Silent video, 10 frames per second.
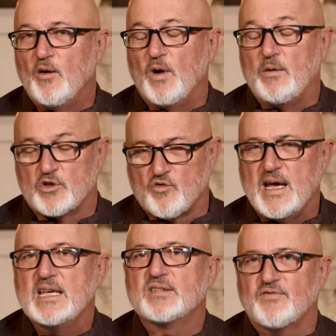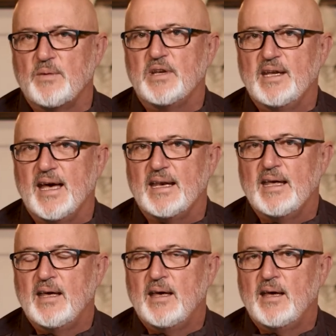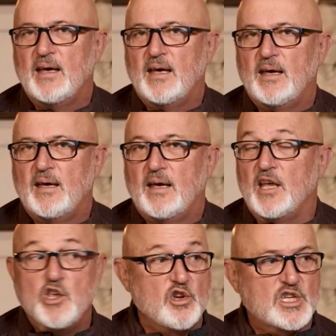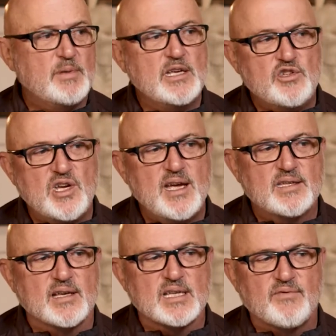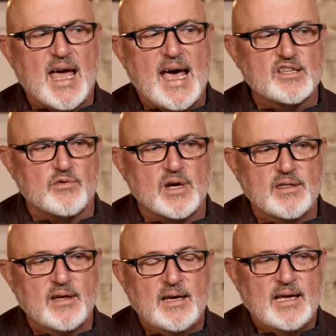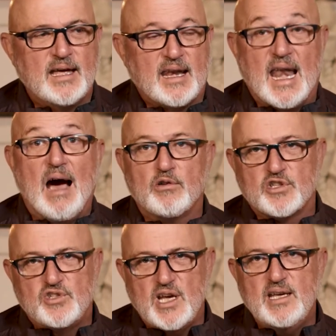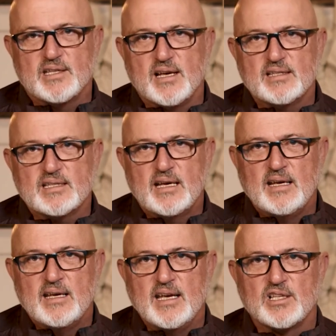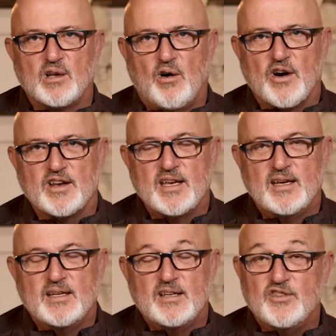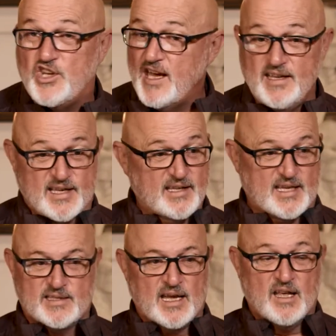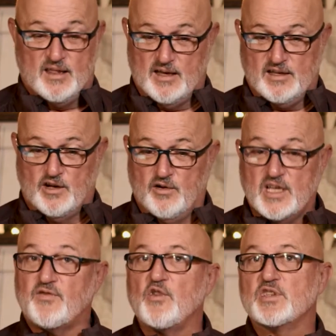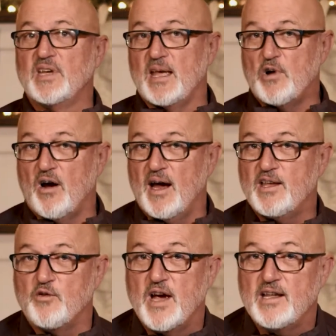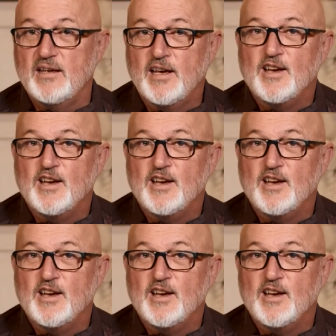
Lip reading: when he was raised from the dead. It used to be Jesus of Nazareth. Now it's Jesus is Lord. Jesus is, you know, his first name. All right, you ready?